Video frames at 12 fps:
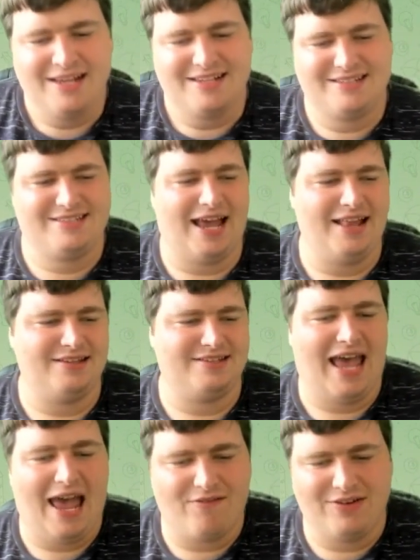
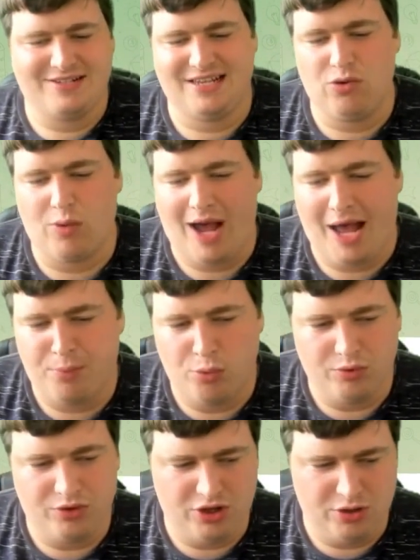cents every single
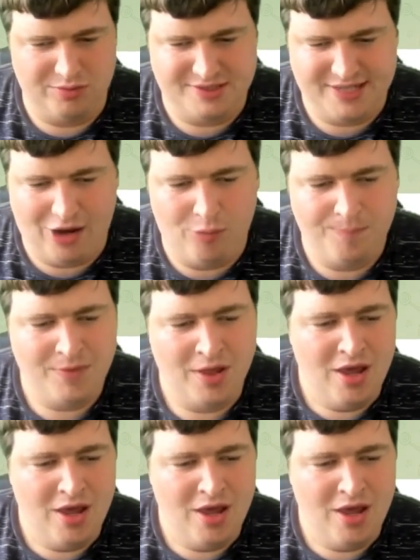apple that you sell.